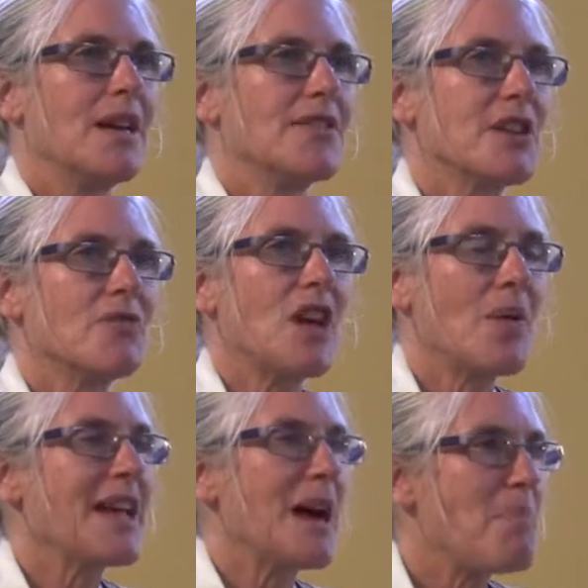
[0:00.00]
So
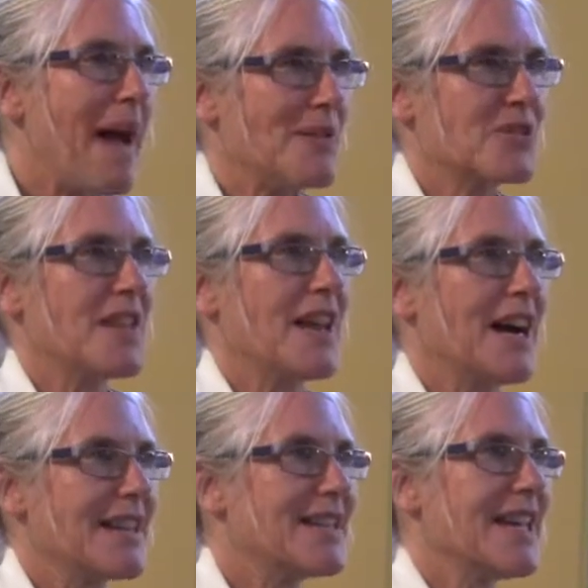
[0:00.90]
knowing about the
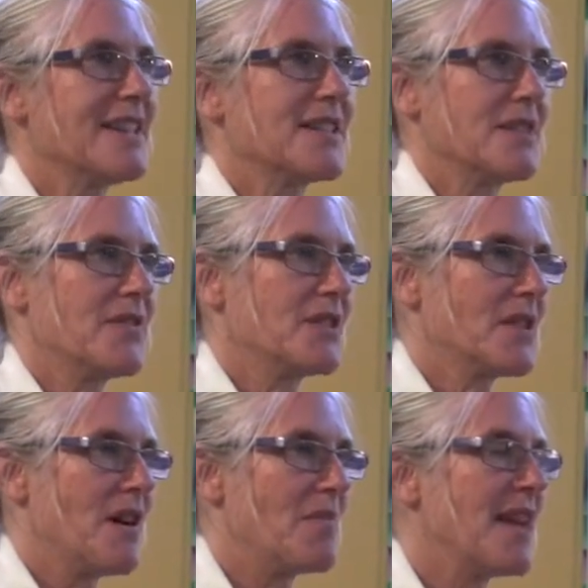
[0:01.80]
ideas of the
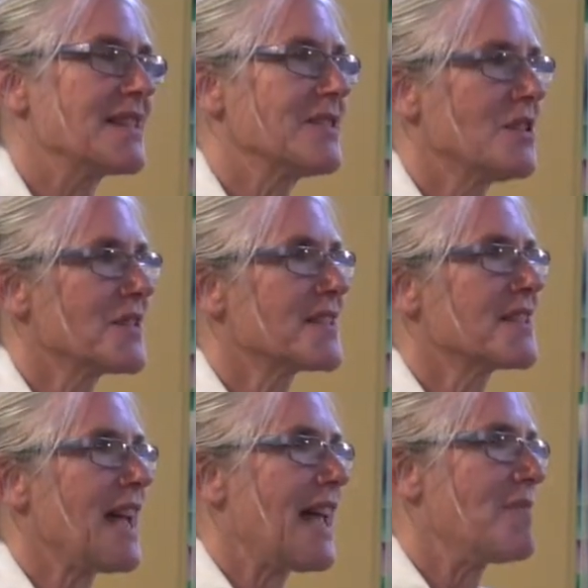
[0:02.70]
Dharma is not the
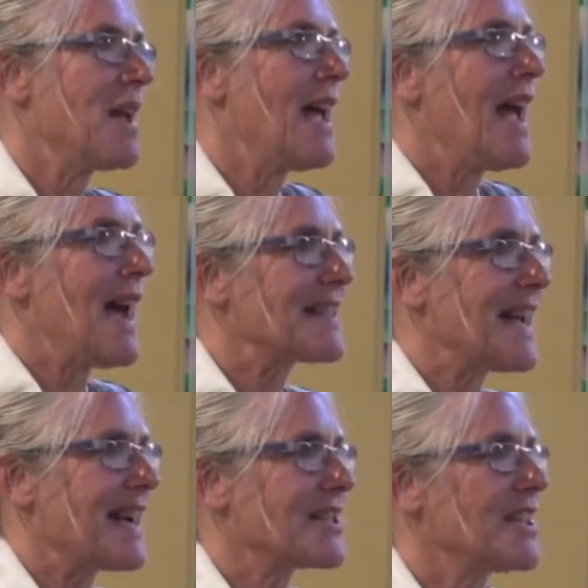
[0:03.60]
same as
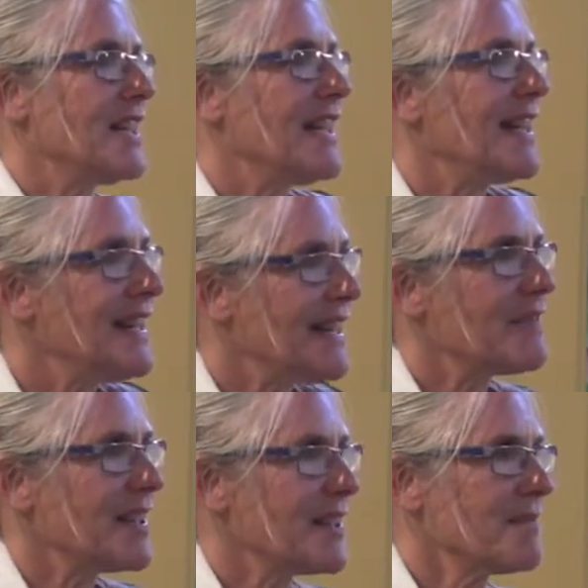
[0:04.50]
actually
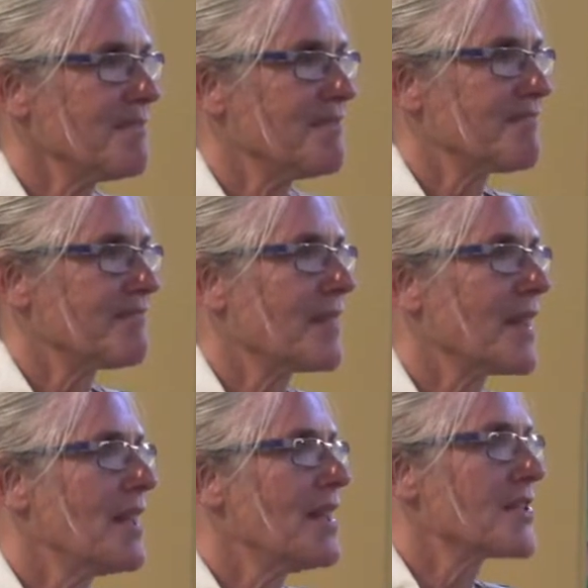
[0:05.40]
living them.
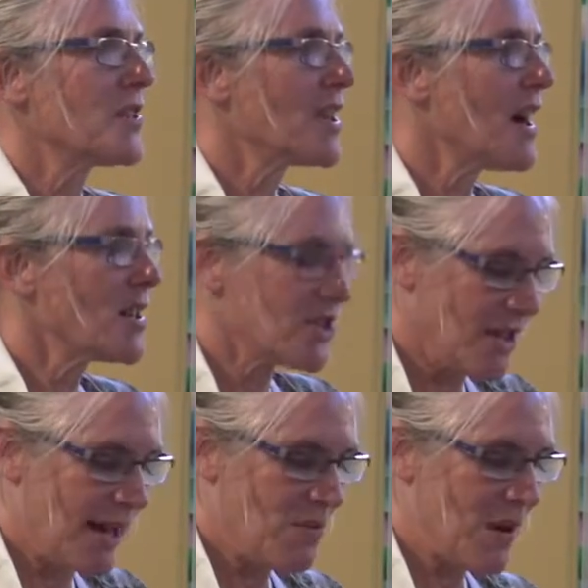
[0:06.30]
So
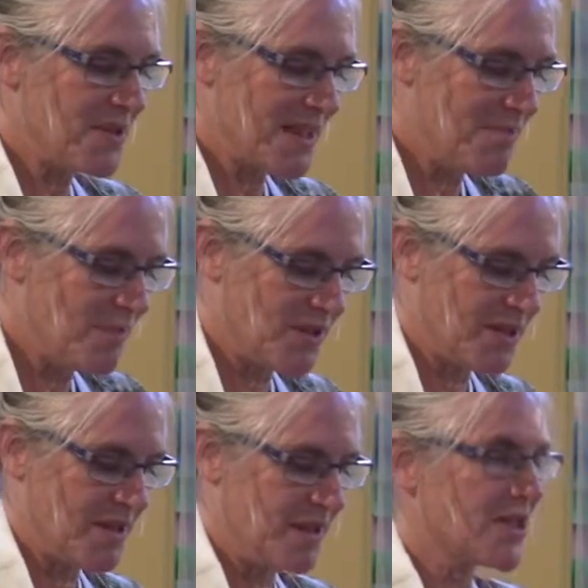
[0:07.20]
Nagarjuna, in a way, was an
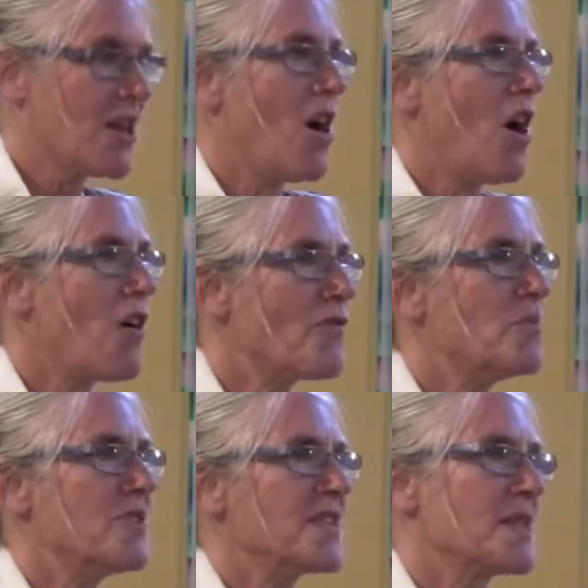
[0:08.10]
embodiment of
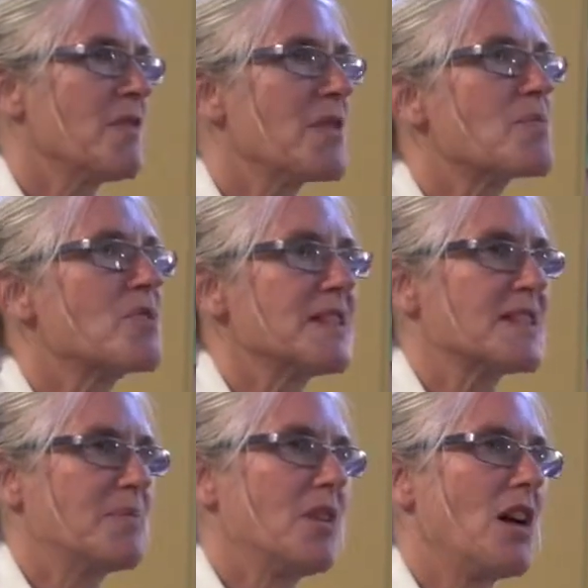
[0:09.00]
Buddhism, of the
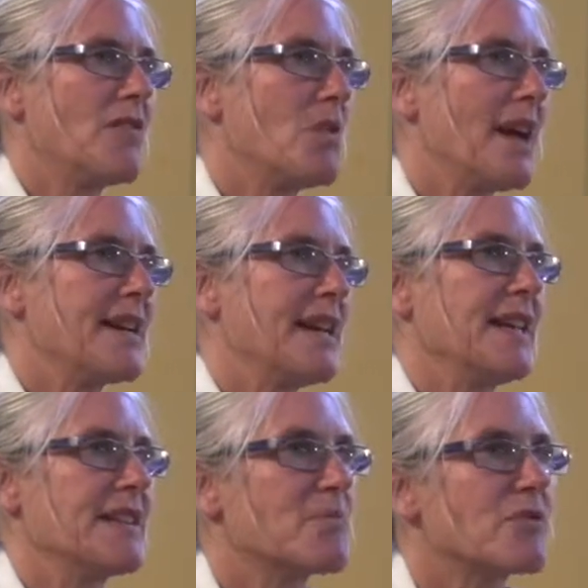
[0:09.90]
principle of
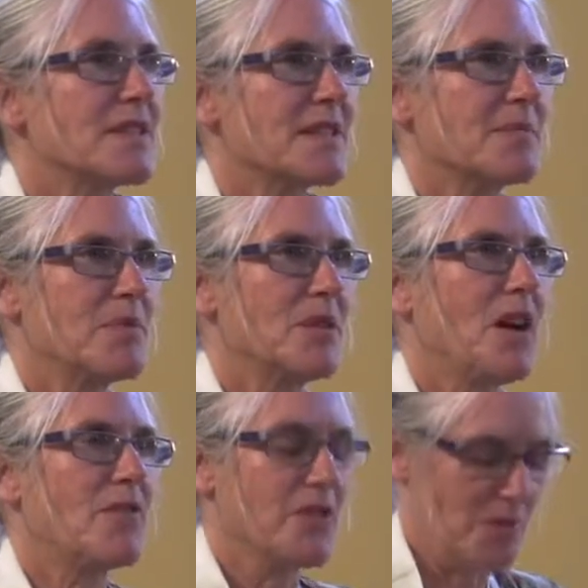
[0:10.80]
awakening, the principle
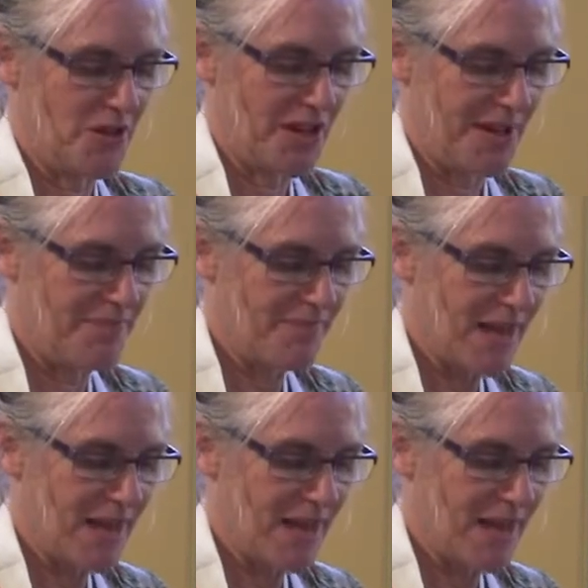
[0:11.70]
of the Buddha.